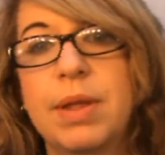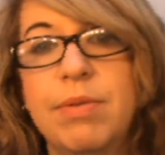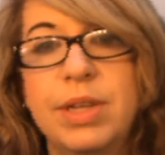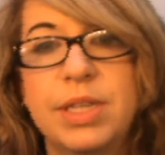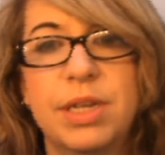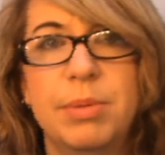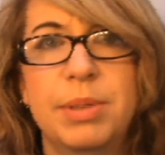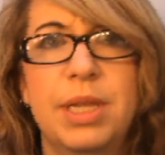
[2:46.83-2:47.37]
Let me
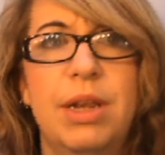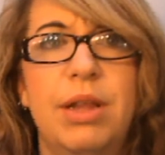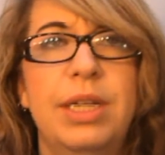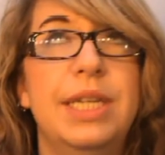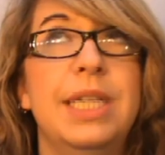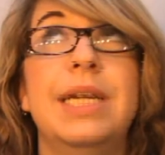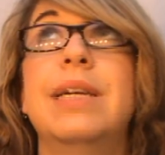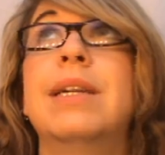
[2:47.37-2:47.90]
start with the
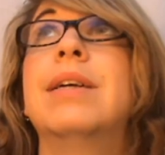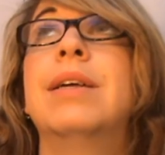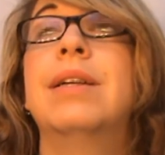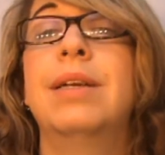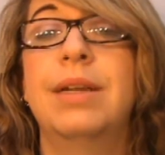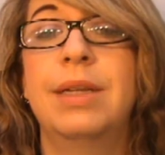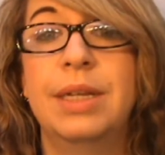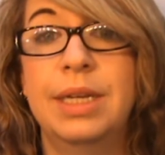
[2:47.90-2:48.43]
lighting
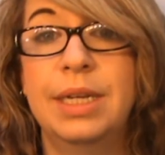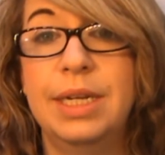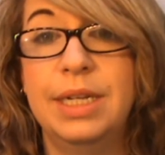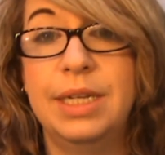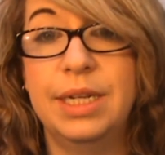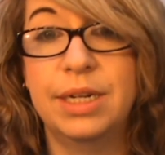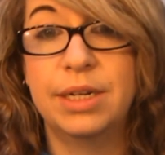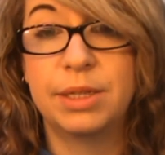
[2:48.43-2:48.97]

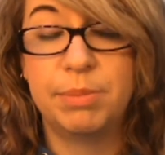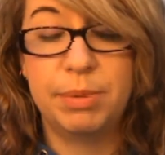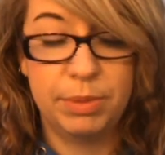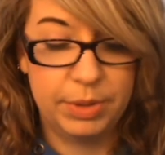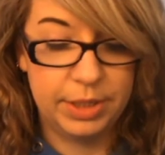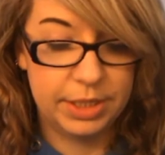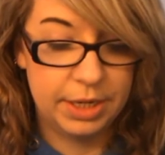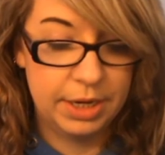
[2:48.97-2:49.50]
in here, it's a bit
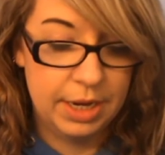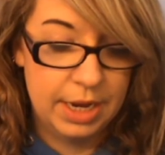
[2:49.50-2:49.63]
weird.